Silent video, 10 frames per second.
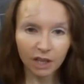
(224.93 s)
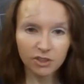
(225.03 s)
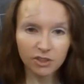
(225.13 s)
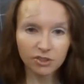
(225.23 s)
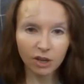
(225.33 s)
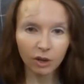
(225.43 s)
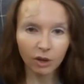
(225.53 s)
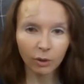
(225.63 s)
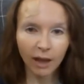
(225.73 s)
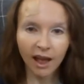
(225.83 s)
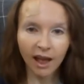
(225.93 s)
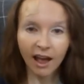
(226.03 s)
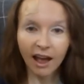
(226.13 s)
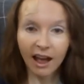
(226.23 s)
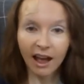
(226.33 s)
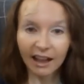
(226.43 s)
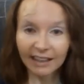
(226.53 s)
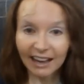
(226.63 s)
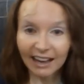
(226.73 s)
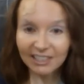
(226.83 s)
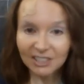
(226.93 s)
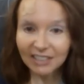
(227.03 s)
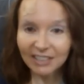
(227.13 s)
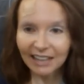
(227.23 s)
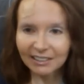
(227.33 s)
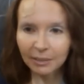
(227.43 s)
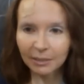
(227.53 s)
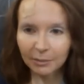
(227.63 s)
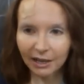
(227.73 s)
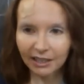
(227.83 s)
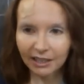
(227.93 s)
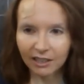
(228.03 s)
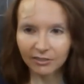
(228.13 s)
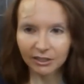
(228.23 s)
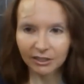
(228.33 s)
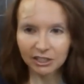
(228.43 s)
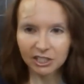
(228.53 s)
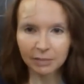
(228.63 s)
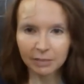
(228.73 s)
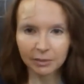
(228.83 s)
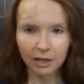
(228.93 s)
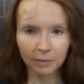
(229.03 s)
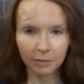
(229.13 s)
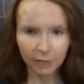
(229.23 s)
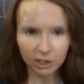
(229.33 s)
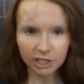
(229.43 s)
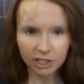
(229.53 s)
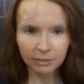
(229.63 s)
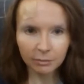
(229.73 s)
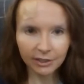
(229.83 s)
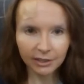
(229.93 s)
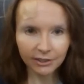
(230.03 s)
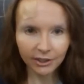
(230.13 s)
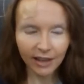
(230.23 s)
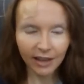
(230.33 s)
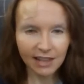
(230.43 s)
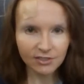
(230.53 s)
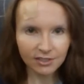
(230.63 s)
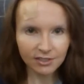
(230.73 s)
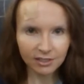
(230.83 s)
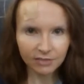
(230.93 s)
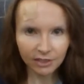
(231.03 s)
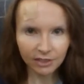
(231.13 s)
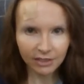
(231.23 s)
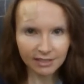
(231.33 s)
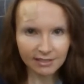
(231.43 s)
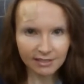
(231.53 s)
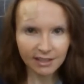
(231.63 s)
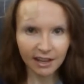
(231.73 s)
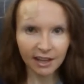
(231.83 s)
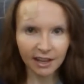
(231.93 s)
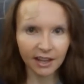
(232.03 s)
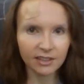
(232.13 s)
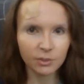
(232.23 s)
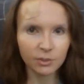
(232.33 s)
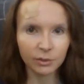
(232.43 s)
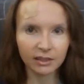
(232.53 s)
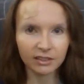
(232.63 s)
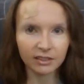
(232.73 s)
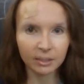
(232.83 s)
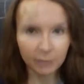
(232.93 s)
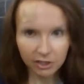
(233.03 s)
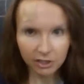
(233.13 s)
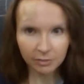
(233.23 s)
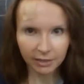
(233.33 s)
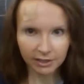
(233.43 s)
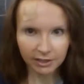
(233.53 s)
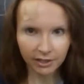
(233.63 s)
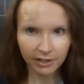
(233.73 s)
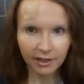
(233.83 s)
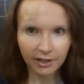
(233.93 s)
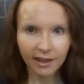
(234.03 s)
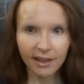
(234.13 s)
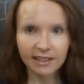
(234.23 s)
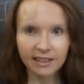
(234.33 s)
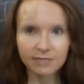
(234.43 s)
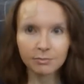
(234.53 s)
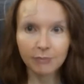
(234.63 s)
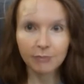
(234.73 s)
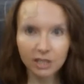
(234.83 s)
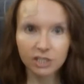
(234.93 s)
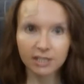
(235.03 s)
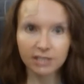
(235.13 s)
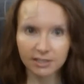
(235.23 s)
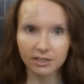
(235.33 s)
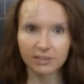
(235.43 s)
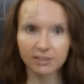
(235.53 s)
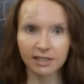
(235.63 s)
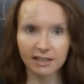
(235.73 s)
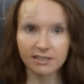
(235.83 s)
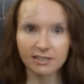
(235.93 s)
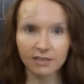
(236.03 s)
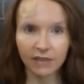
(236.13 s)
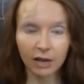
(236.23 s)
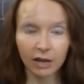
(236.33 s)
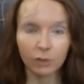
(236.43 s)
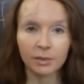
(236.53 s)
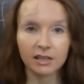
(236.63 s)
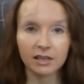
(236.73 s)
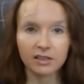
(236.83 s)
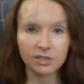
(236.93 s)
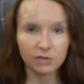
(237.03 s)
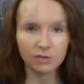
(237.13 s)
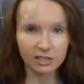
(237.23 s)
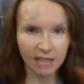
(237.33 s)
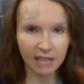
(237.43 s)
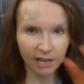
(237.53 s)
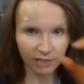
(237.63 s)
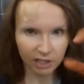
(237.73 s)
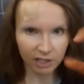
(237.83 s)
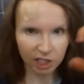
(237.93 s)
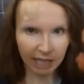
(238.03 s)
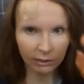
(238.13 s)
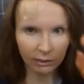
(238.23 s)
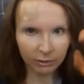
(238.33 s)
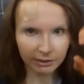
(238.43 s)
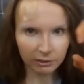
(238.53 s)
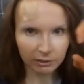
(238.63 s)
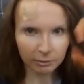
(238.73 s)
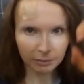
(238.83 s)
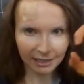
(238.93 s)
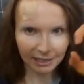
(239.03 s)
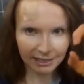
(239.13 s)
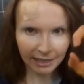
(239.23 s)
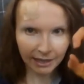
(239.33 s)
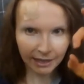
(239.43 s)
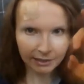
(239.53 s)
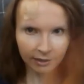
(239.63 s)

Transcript: So I actually ended up buying a very cheap immersion blender as a result of all this. And with the immersion blender, it's much easier to get stuff out because you just have a shallow little blending head.